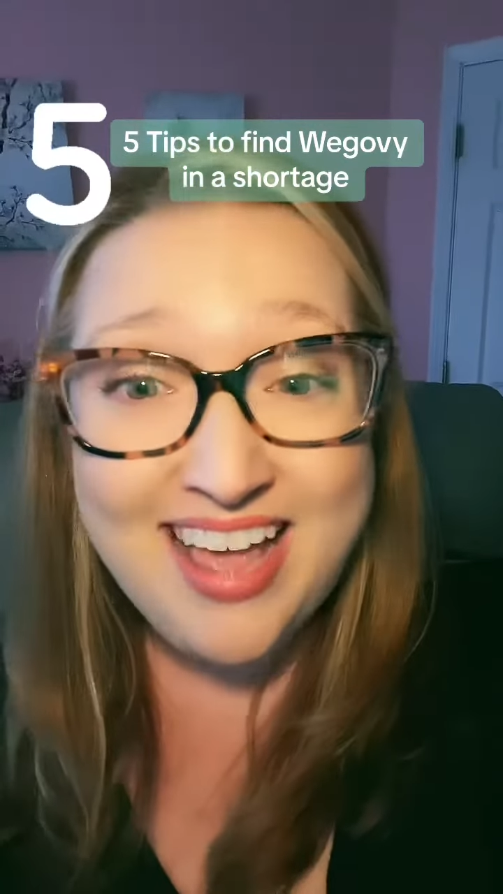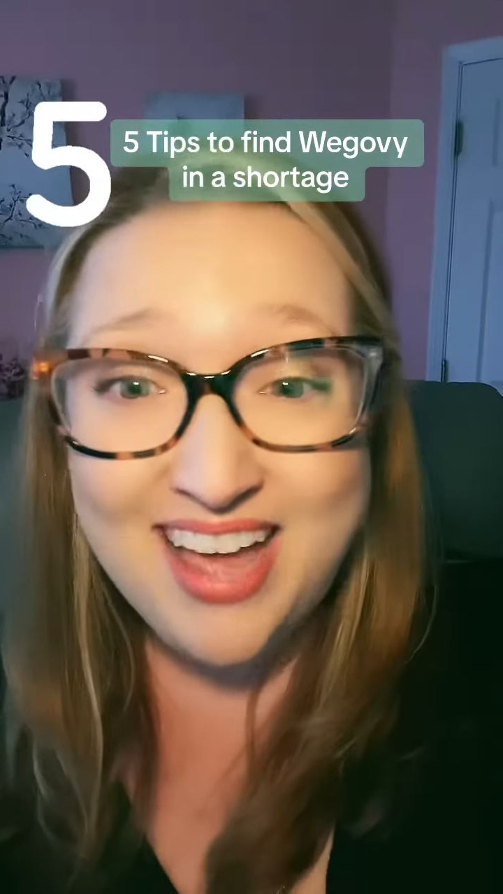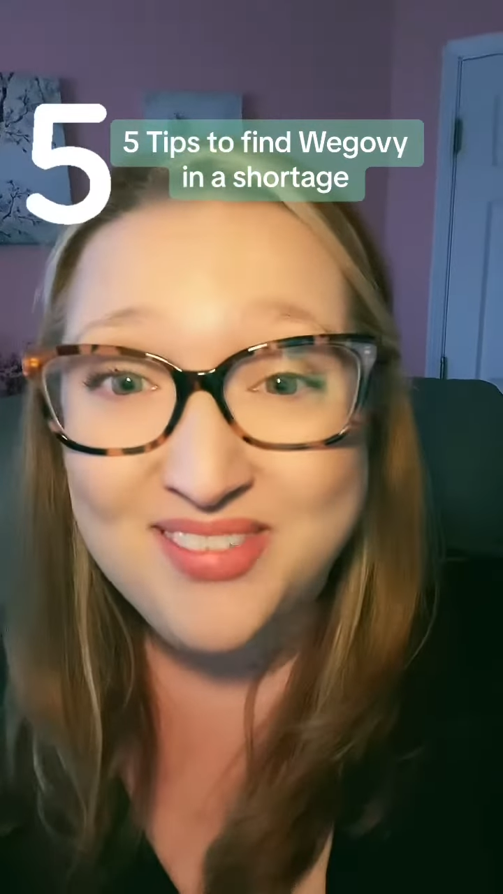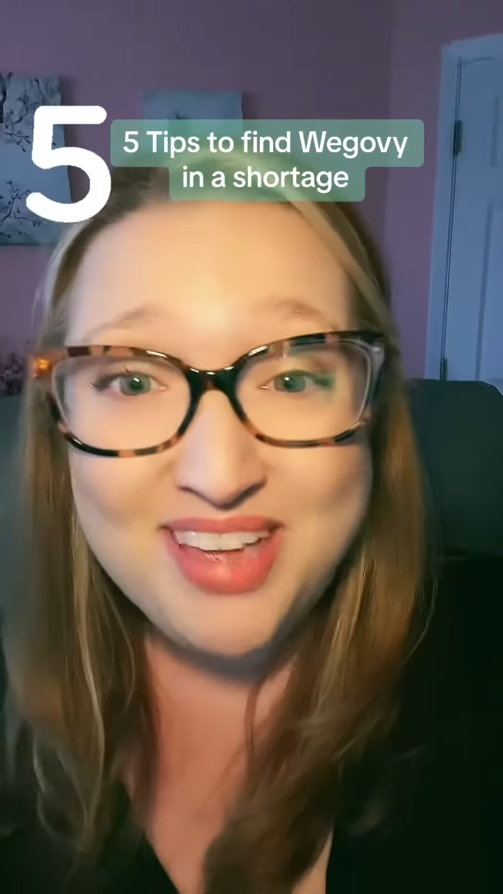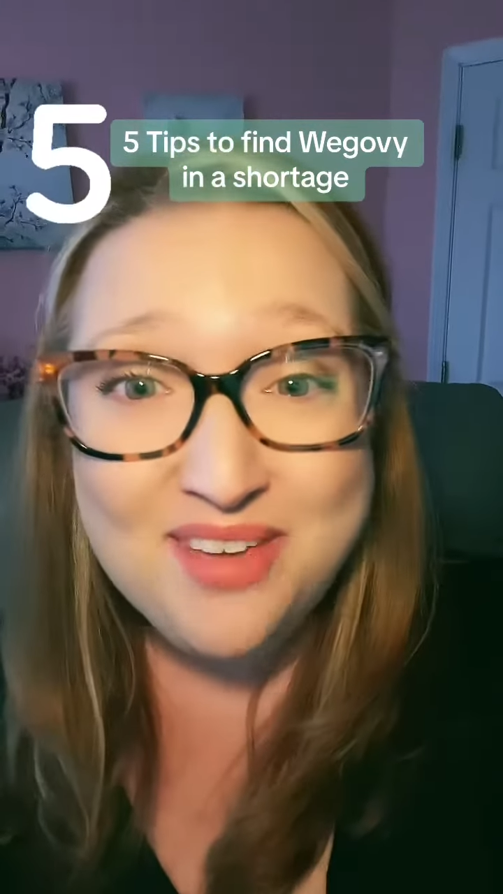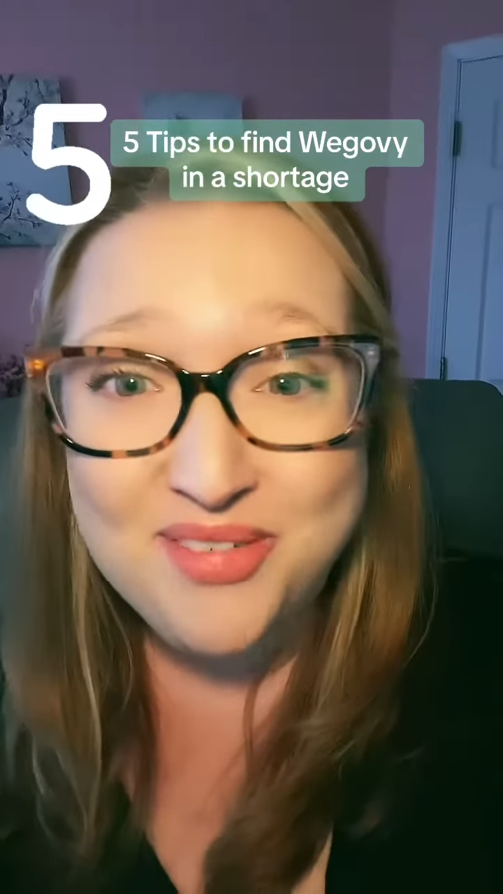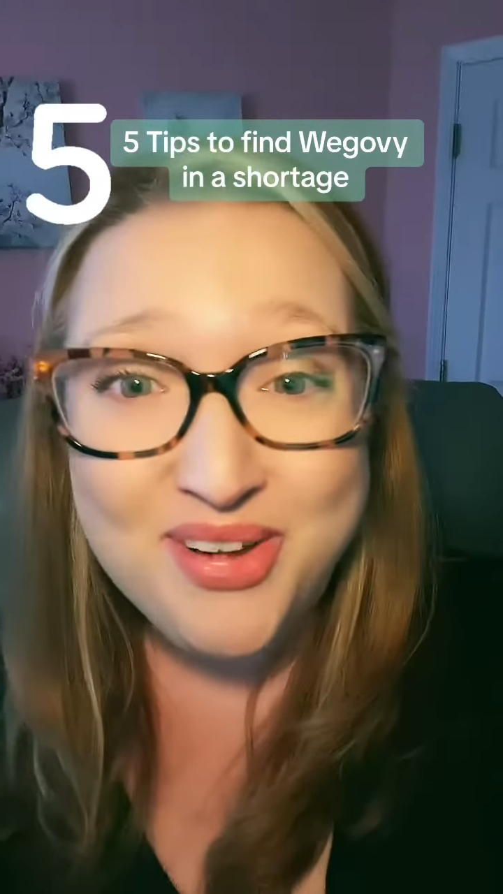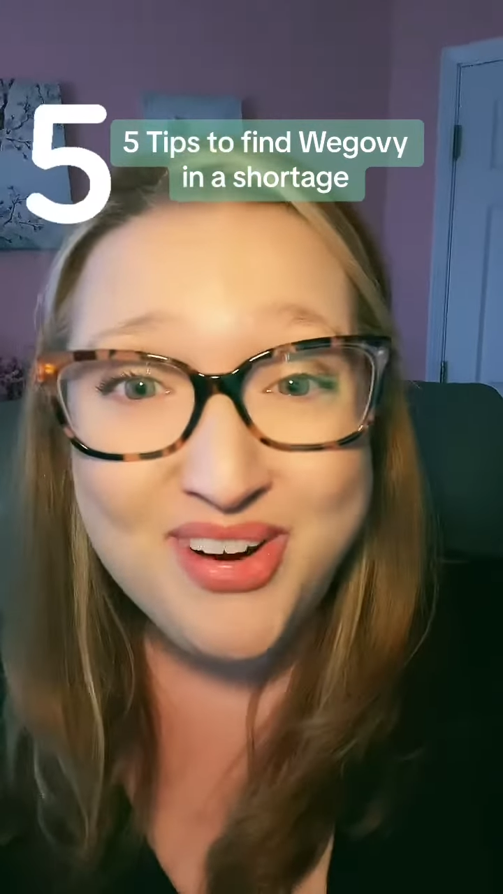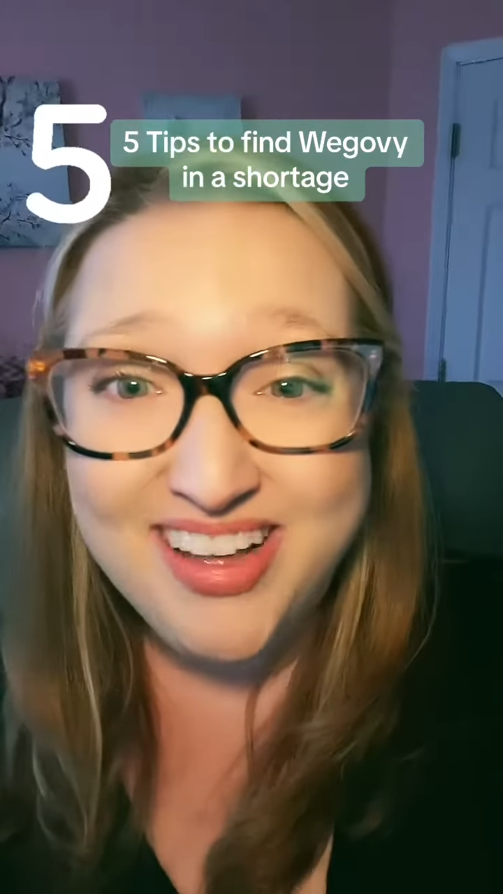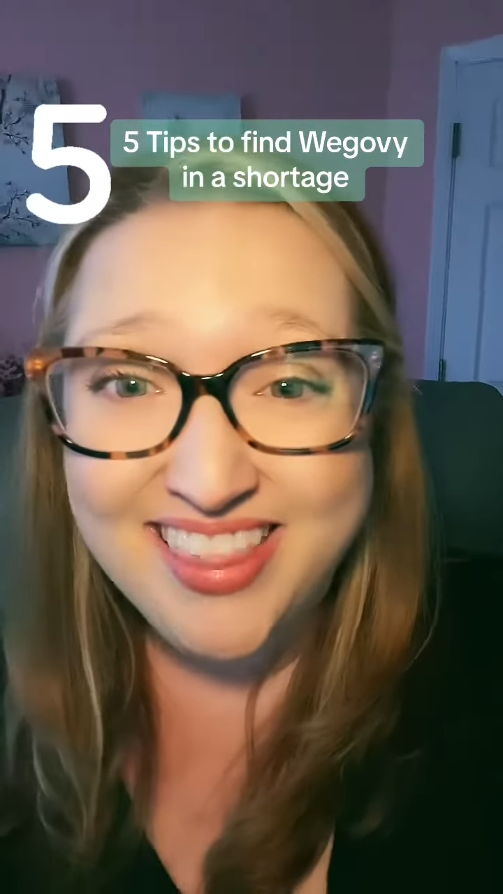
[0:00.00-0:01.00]
advocate for your
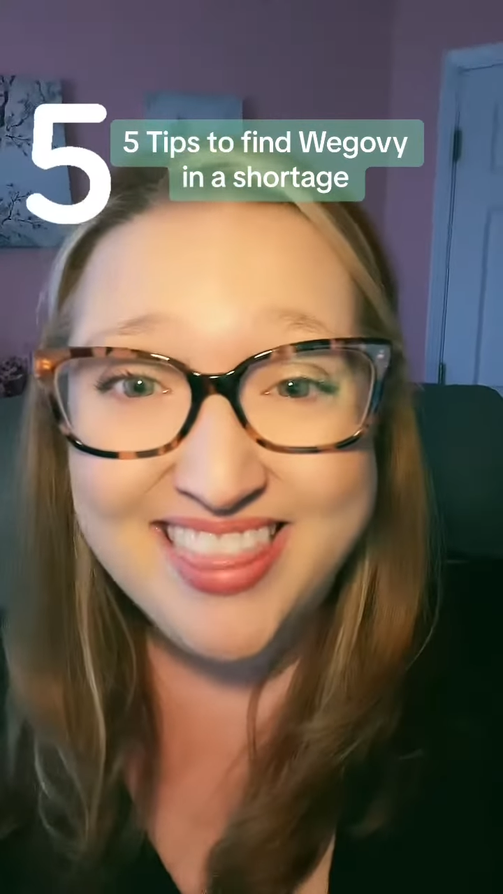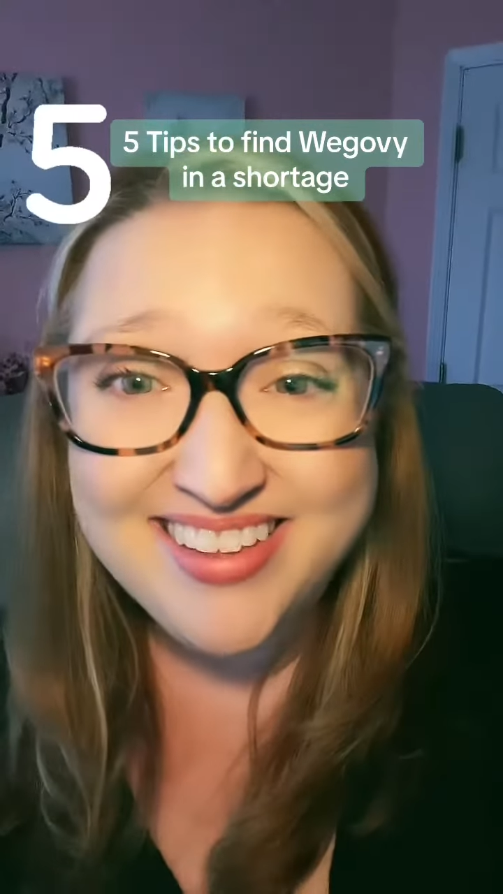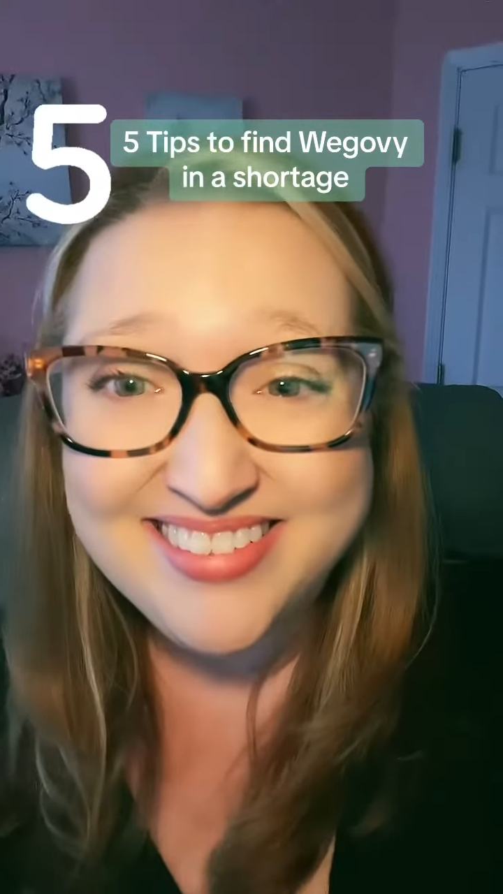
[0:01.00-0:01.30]
health.